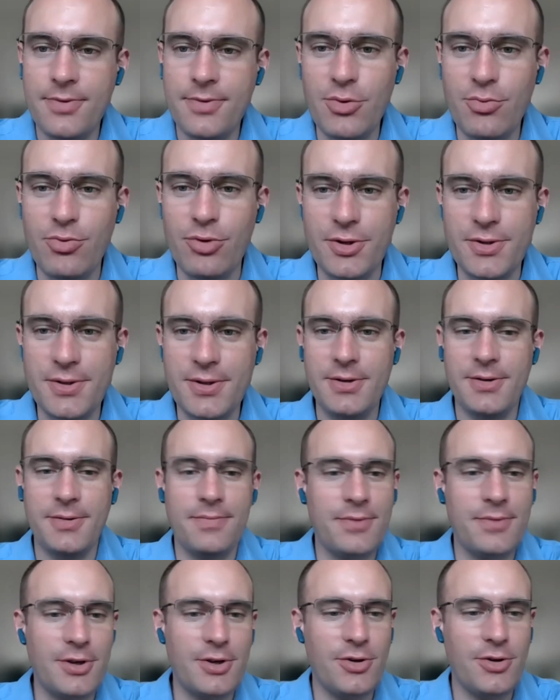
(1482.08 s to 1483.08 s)
Thank you, Presley.
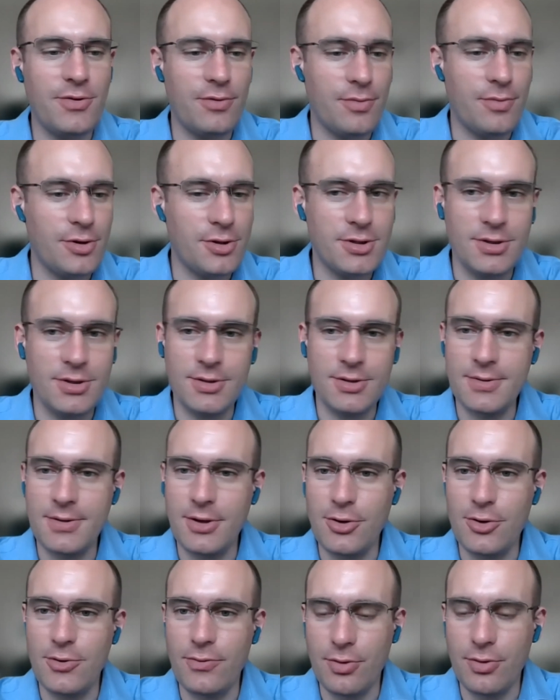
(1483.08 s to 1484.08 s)
Thank you very much, and
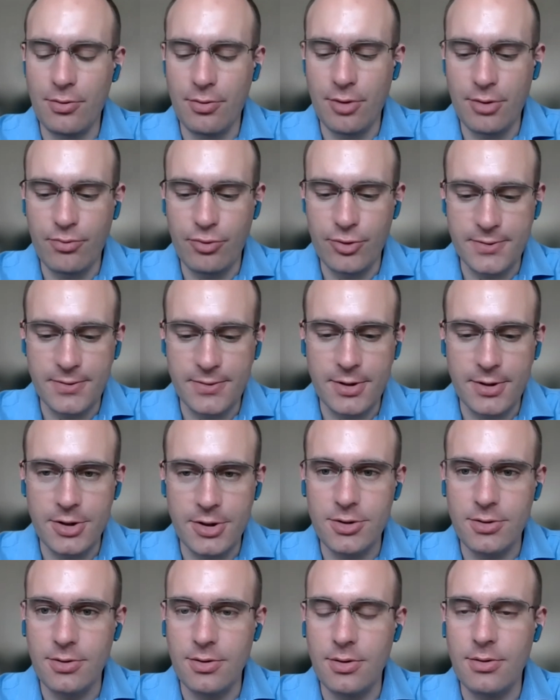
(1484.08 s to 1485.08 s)
thank you for the great
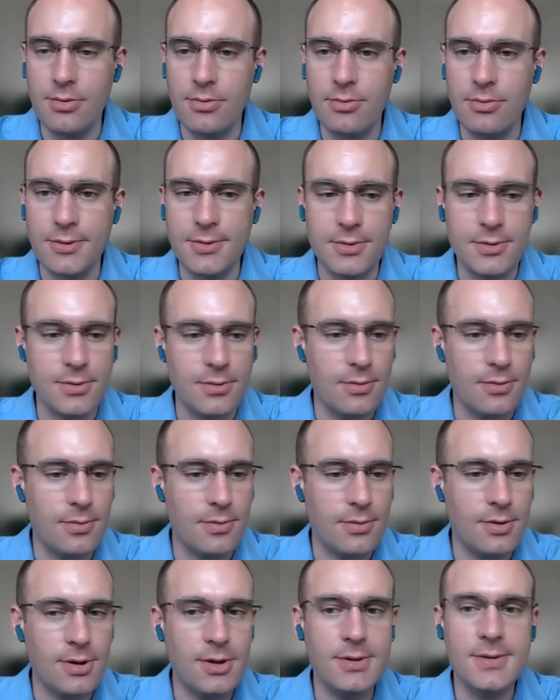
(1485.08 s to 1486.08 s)
presentation and those
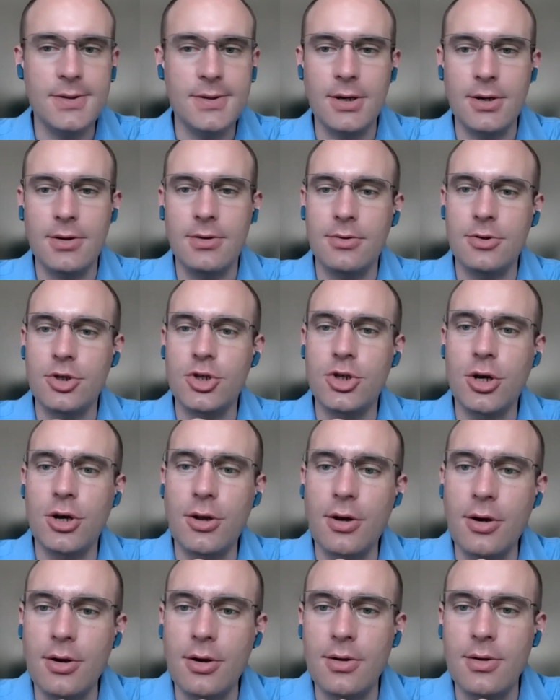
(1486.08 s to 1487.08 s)
insight on
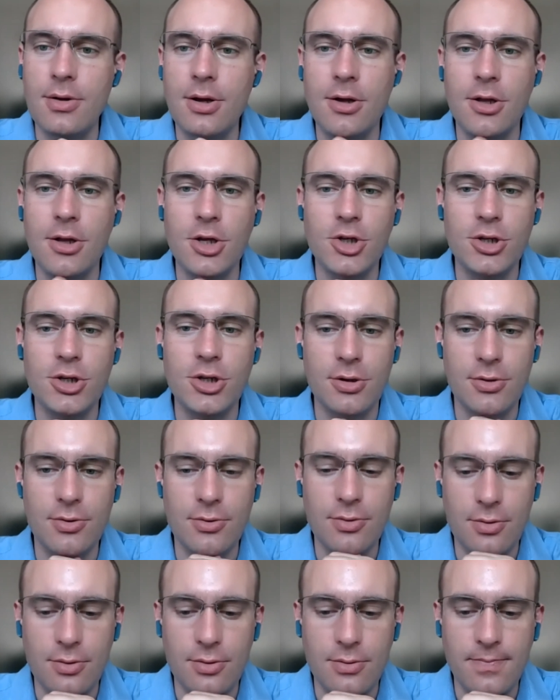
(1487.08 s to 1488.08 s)
China and Asia in
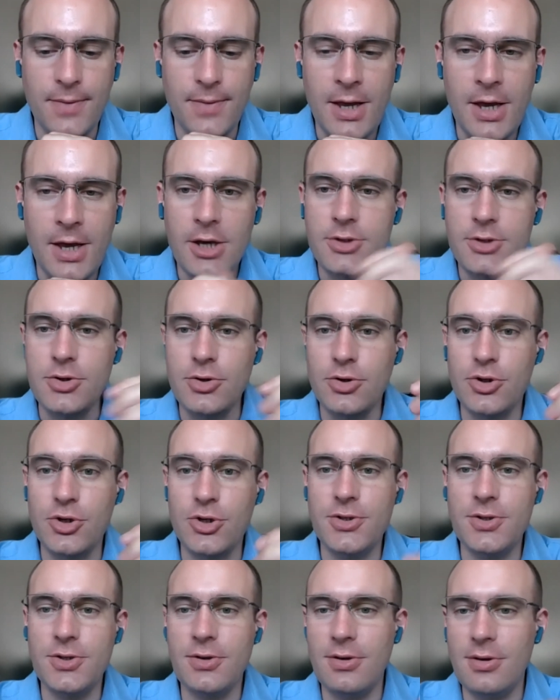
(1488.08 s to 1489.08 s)
total. So
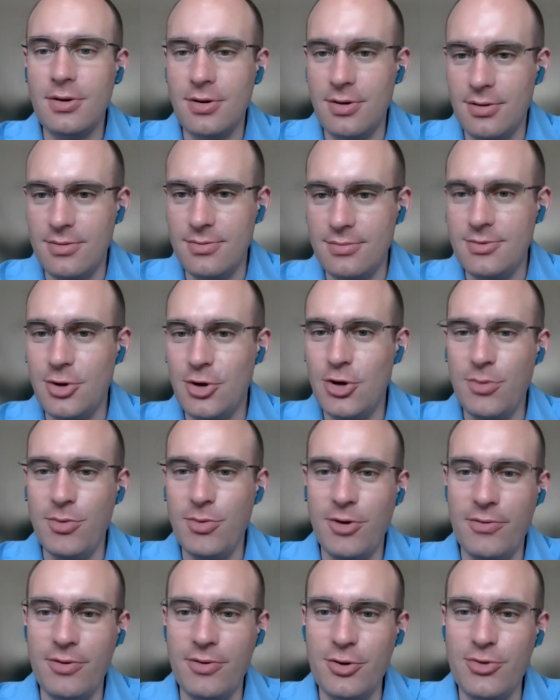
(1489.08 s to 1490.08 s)
just a little
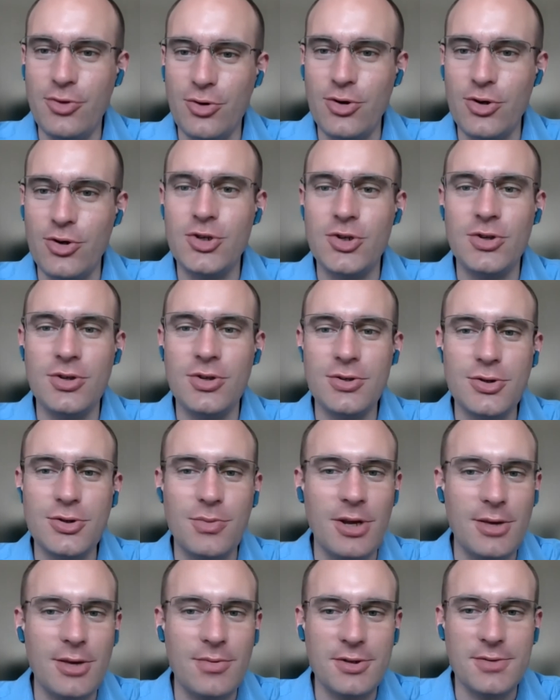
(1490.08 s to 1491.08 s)
bit of introduction. So
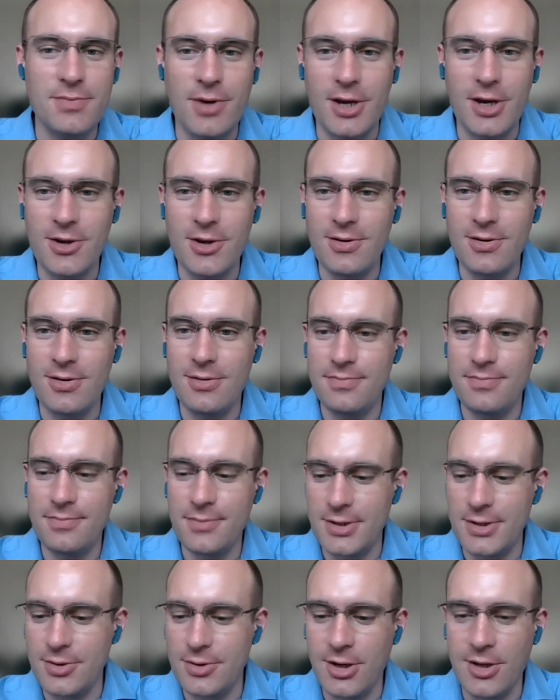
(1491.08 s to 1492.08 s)
my name is Michael.
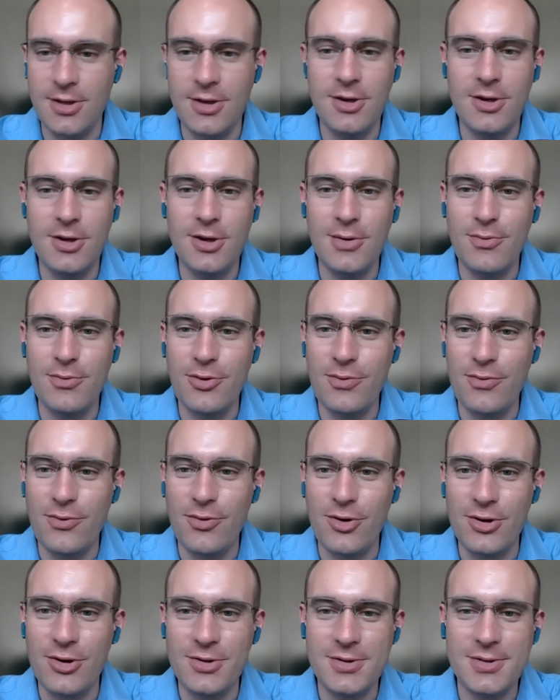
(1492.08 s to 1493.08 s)
As you can hear, I'm from
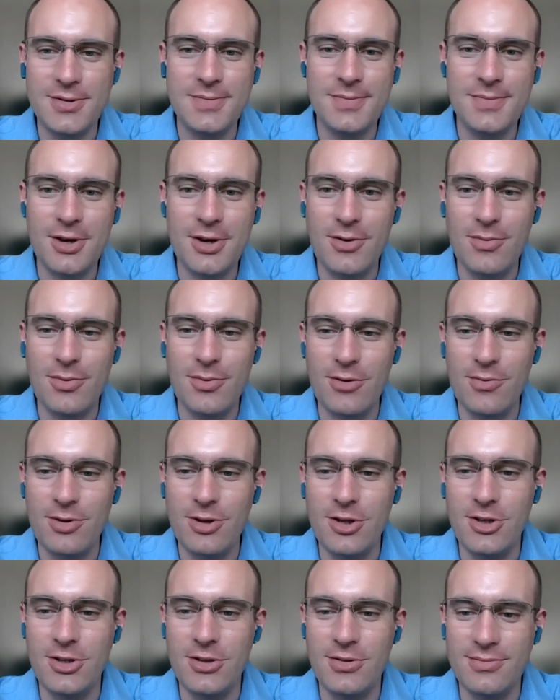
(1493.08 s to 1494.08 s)
France, but I've
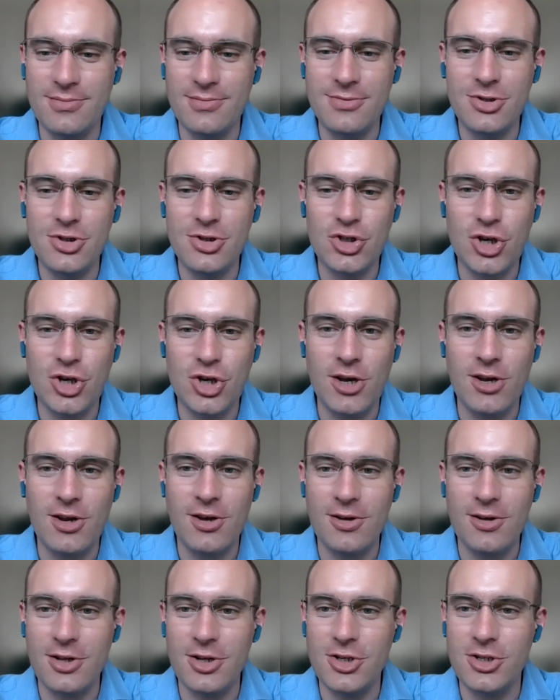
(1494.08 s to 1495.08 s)
been in
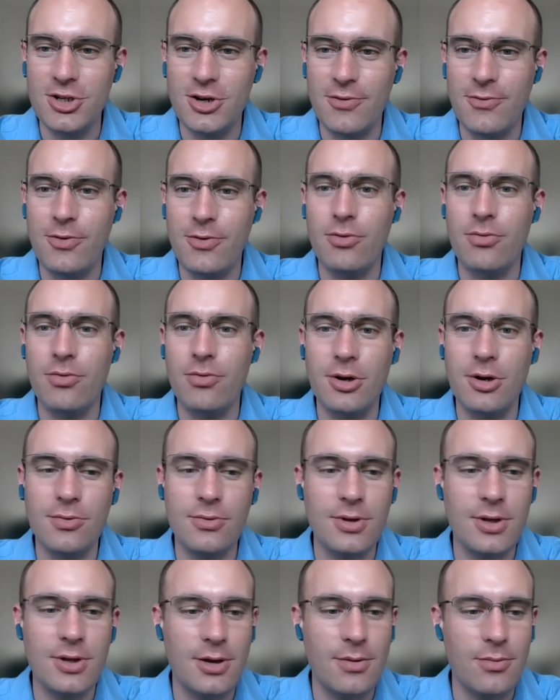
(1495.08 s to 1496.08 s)
China and Asia for a really
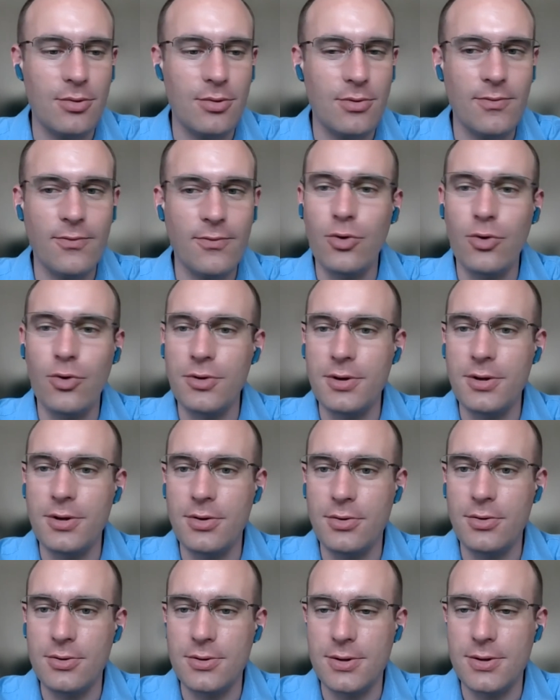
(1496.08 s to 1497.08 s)
long time, around 14
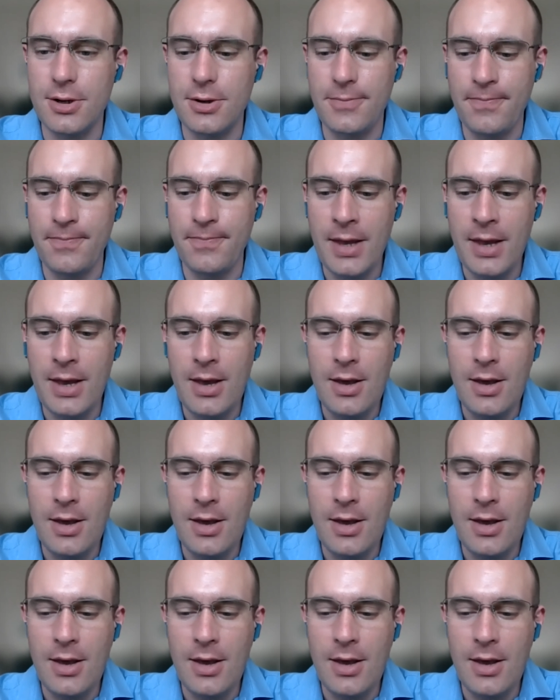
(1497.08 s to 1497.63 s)
years now.